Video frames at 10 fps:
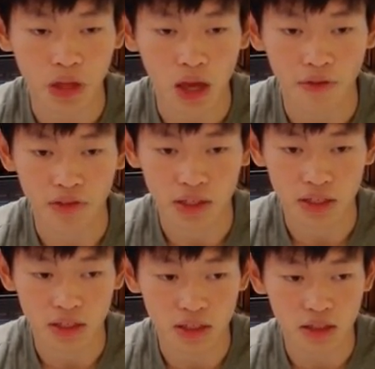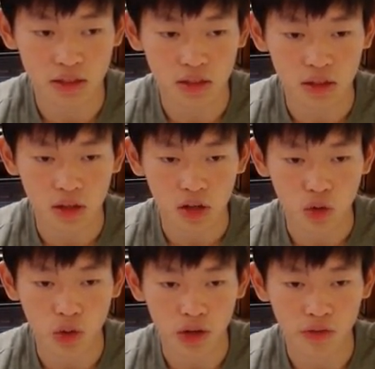f takes e6,
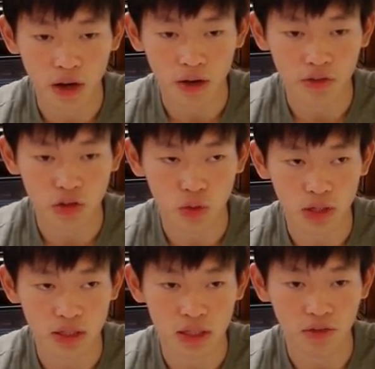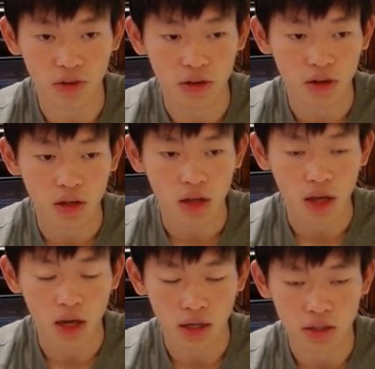queen e5, there's queen e7,
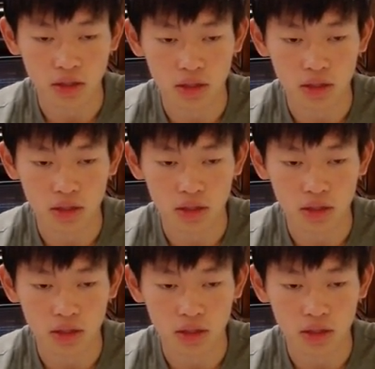and